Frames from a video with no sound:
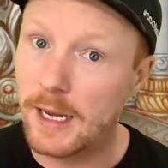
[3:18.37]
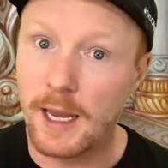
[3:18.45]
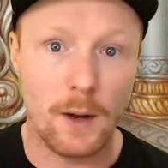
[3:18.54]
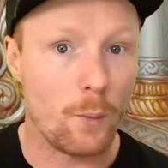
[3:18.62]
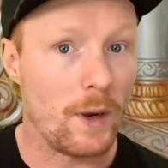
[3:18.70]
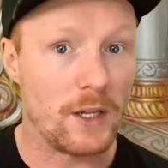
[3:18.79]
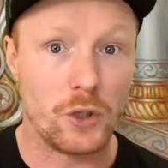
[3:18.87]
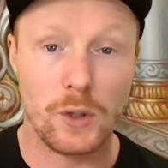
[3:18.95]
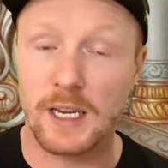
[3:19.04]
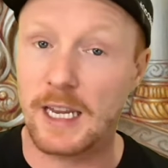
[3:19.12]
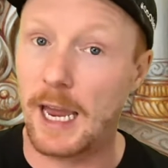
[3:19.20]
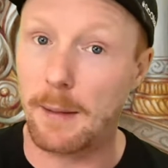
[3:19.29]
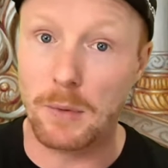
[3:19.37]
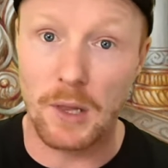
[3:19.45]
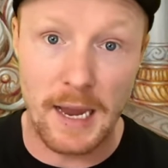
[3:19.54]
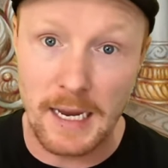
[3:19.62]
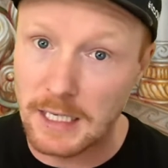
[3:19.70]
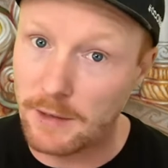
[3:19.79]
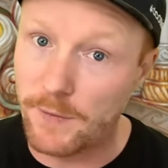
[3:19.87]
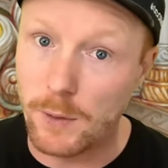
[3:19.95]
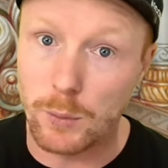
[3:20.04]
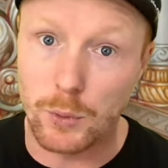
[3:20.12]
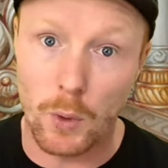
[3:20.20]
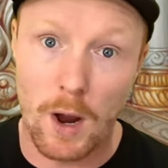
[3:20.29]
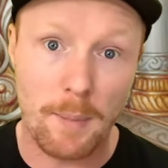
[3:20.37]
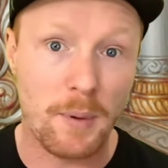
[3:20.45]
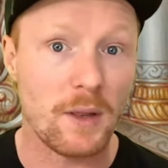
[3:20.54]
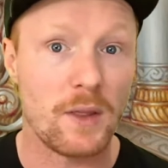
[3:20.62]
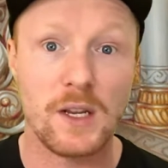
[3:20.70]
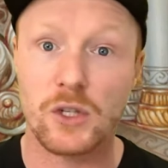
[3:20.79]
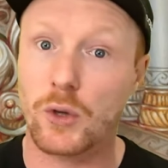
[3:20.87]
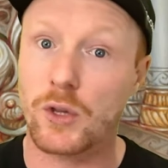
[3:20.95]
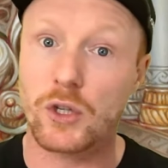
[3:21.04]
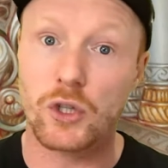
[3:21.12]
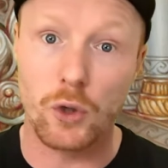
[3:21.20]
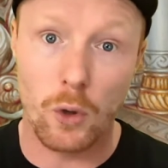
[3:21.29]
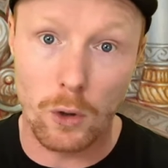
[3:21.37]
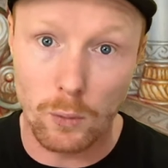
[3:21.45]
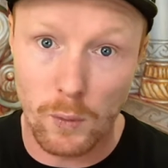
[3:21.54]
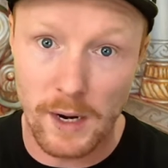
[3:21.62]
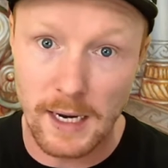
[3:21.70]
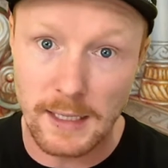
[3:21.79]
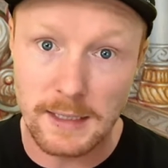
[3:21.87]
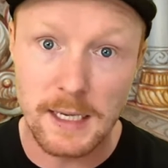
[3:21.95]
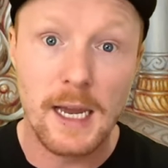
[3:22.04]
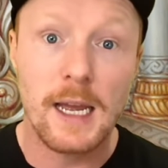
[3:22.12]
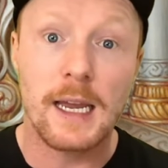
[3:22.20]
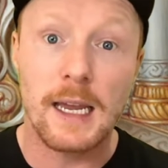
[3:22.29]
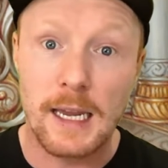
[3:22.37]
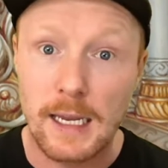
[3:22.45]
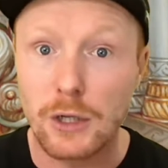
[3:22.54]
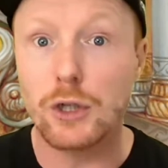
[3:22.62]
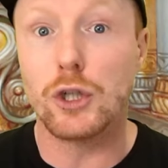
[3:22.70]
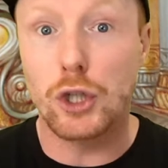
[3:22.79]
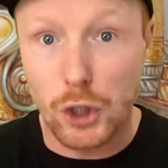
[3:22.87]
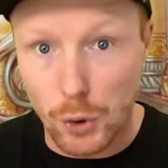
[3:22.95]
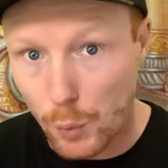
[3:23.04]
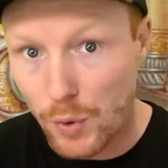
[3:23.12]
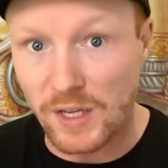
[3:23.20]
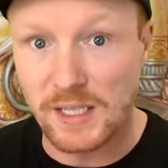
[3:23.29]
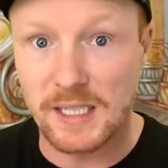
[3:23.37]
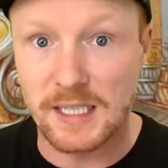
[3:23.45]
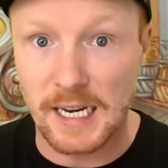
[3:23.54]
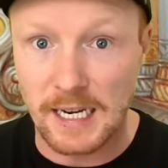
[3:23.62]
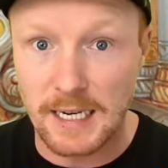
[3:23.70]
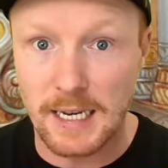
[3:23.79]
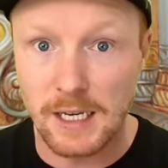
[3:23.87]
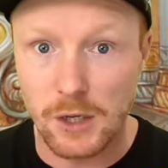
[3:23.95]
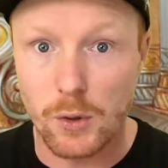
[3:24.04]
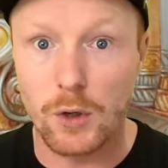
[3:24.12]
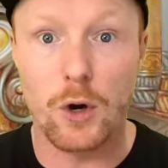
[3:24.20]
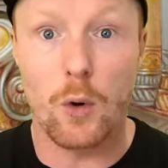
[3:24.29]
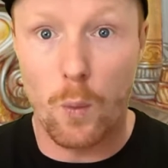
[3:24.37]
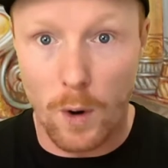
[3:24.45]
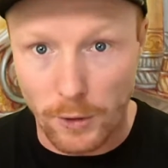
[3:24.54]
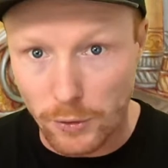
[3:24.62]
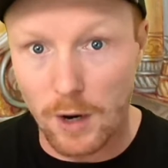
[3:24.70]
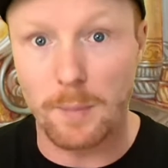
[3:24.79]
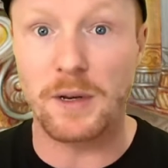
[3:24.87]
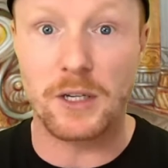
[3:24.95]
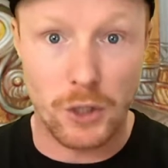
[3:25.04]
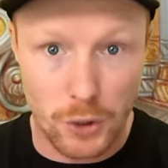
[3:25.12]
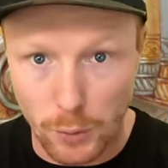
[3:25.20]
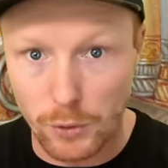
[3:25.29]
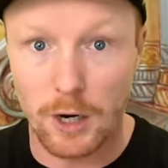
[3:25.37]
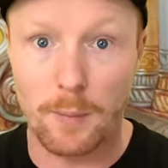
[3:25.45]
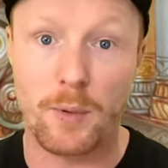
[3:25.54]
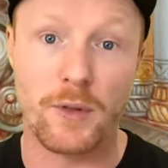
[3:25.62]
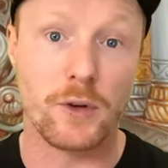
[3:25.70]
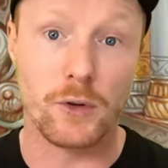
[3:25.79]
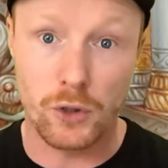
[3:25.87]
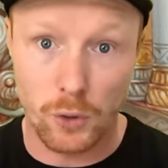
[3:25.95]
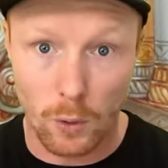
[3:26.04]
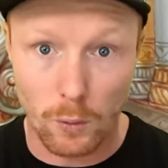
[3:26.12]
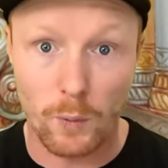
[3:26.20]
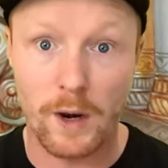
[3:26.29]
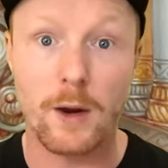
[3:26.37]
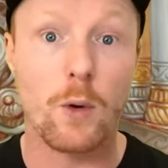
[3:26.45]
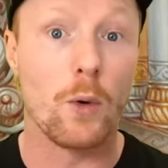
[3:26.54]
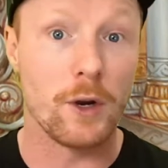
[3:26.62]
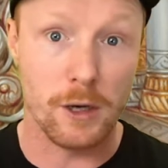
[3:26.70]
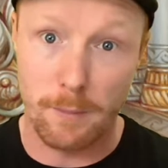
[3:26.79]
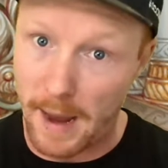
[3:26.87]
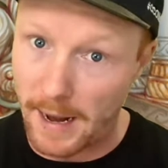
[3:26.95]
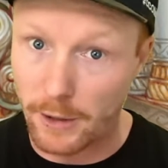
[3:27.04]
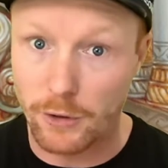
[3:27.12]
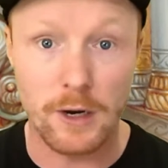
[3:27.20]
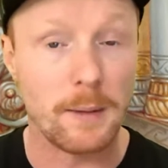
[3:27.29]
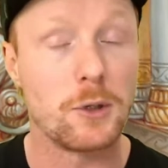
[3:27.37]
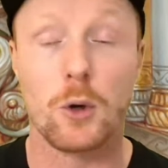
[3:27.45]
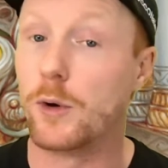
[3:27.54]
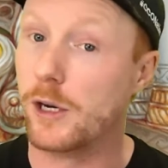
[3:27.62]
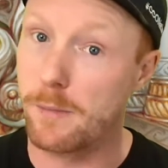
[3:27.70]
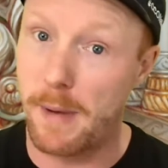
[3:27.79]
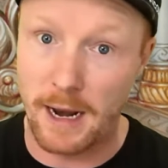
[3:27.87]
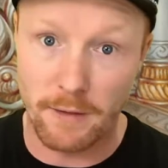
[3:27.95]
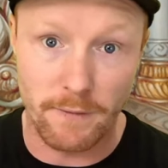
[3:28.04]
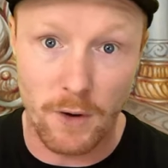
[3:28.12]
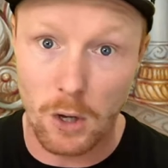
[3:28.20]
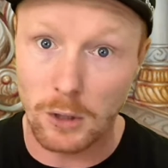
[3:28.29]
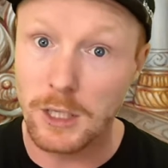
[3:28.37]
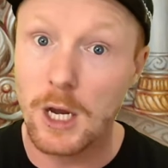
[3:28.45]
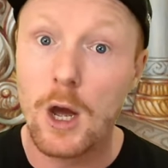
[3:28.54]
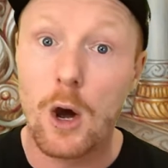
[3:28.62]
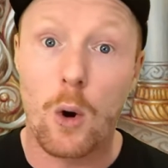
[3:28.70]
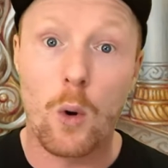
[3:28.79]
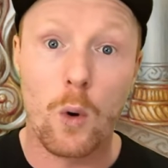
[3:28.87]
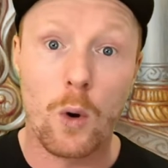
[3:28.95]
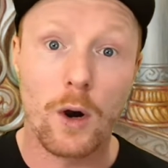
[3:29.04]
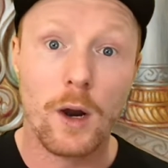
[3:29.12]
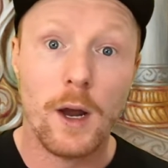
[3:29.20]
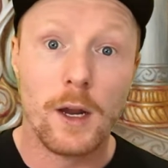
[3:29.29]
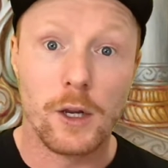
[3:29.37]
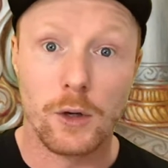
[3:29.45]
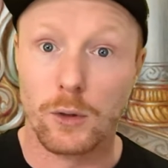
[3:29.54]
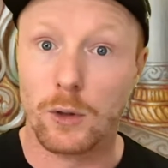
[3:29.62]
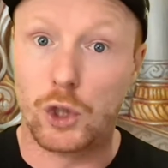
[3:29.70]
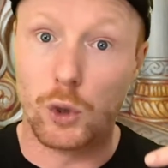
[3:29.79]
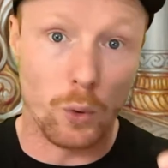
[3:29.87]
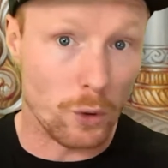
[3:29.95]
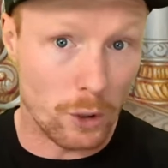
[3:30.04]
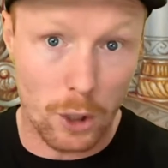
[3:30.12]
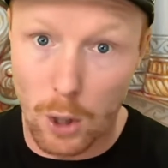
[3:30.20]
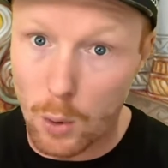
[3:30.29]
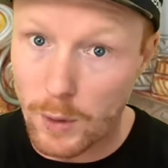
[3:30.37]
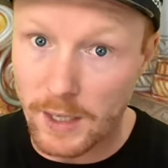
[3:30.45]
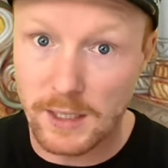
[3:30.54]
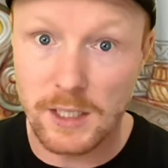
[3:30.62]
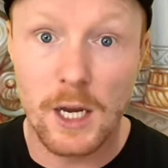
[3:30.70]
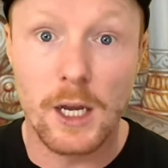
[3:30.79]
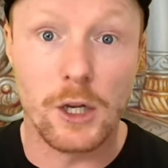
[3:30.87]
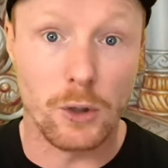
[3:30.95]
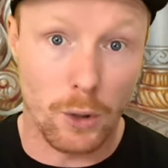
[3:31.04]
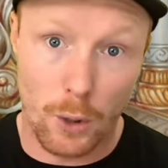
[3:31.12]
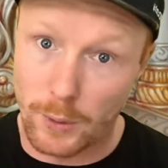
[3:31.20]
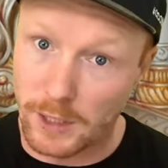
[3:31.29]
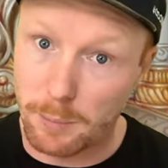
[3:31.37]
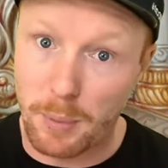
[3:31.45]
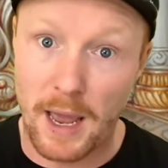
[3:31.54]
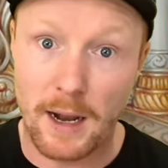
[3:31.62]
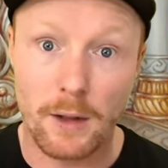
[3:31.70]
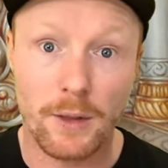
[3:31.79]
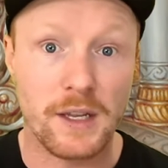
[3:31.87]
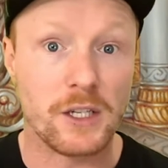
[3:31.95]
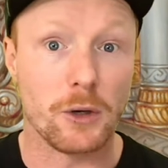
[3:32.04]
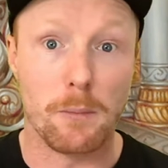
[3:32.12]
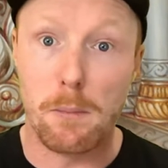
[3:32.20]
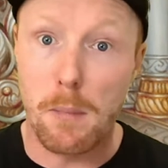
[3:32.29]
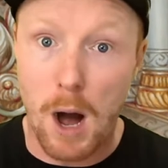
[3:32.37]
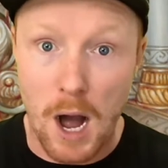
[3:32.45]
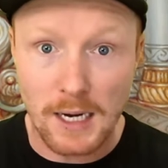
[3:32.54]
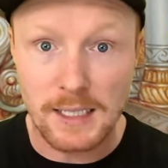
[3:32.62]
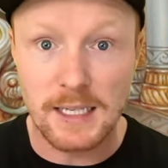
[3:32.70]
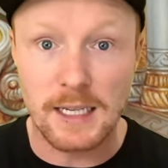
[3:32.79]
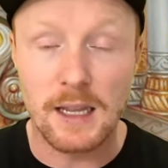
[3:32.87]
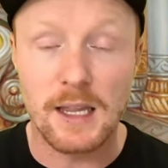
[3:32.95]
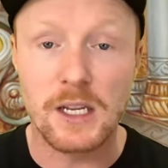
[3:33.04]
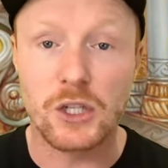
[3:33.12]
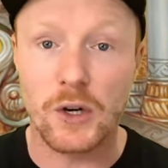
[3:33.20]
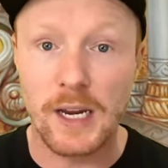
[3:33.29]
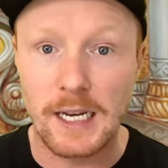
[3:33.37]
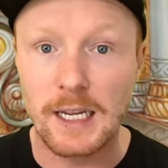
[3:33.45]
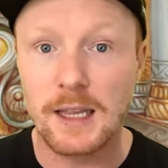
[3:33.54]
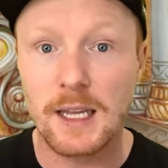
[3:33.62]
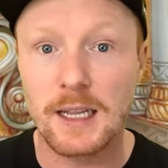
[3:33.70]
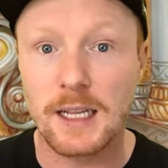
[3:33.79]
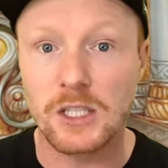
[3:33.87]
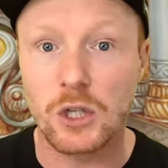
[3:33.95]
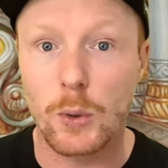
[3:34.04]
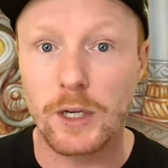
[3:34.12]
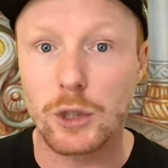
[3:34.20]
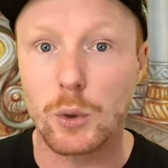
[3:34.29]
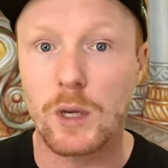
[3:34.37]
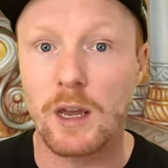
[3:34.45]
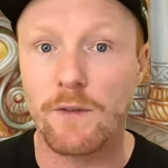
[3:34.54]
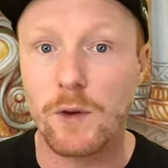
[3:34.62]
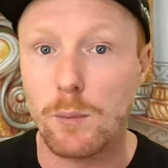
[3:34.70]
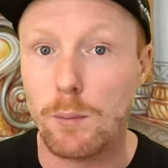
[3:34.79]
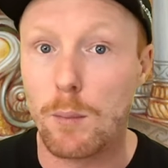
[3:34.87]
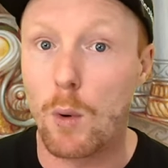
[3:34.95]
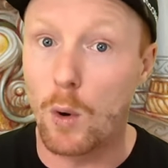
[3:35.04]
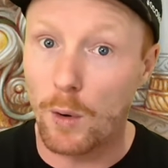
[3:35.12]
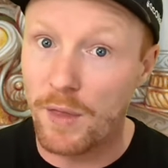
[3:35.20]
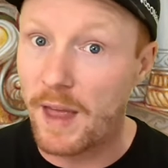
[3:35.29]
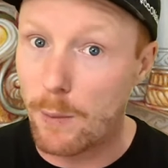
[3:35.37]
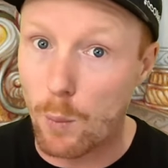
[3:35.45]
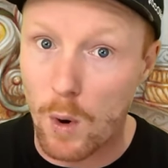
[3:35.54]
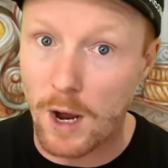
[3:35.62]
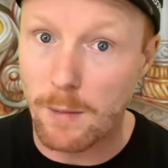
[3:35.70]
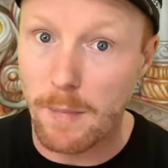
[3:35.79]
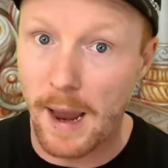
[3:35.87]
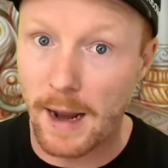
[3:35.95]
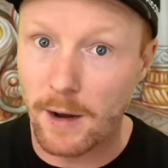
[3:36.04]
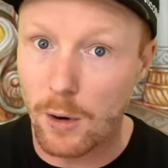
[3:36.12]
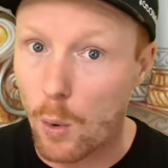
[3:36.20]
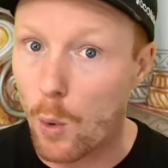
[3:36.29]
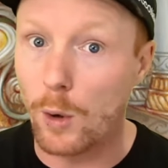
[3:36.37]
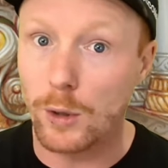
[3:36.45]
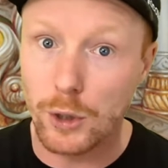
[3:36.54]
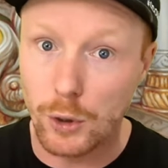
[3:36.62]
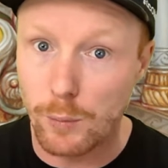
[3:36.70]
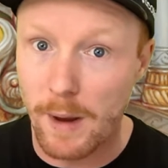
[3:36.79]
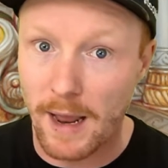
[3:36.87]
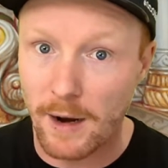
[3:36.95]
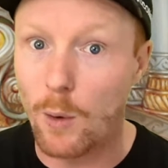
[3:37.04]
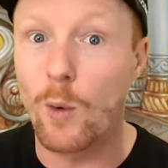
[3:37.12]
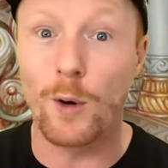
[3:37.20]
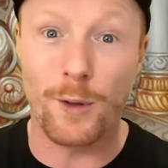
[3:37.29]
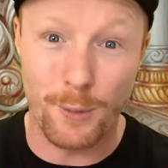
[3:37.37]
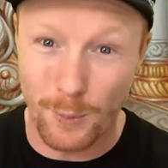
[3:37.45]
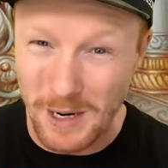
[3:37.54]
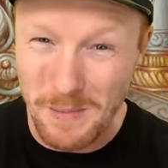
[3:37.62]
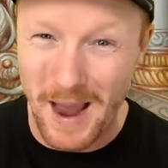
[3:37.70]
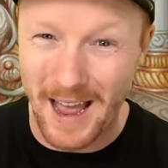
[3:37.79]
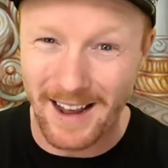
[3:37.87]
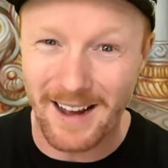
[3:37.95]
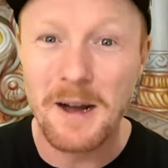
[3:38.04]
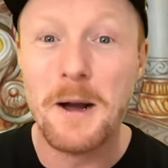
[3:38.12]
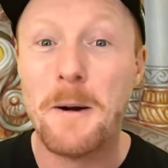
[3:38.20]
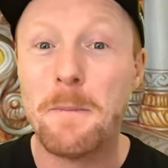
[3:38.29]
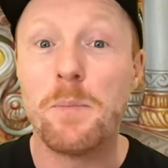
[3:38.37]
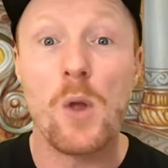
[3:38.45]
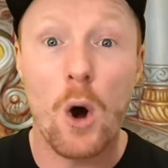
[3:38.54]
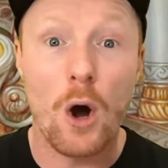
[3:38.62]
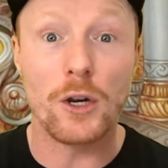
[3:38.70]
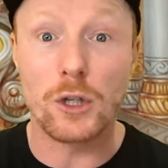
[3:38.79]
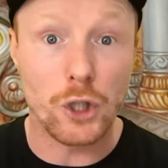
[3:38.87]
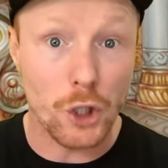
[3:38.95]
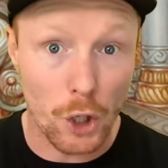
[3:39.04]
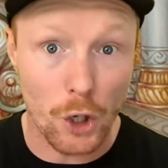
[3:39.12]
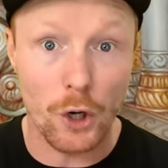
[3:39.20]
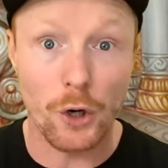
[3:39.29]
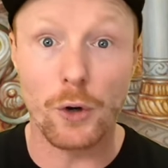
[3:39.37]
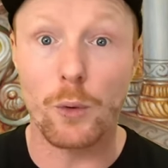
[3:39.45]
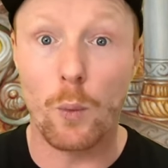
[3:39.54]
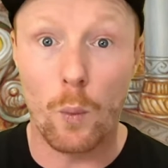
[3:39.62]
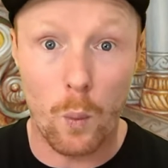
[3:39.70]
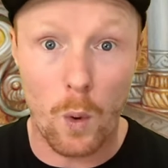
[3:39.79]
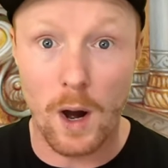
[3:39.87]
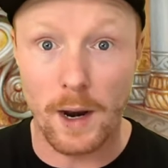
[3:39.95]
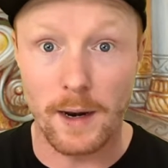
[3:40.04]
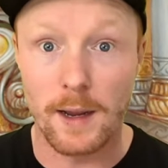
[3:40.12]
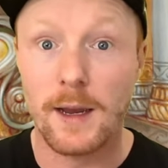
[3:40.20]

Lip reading: It wins you the game late if you drop it. These are the Soul Rings into the Signet. You can go 1-drop into 2-drop with your Soul Ring or your Mana Crypt or your Mana Vault or your Jeweled Lotus, your Lotus Petal. These are Moxen. These are anything that's going to give you more than 1 mana or 2 mana or 3 mana on turn 1.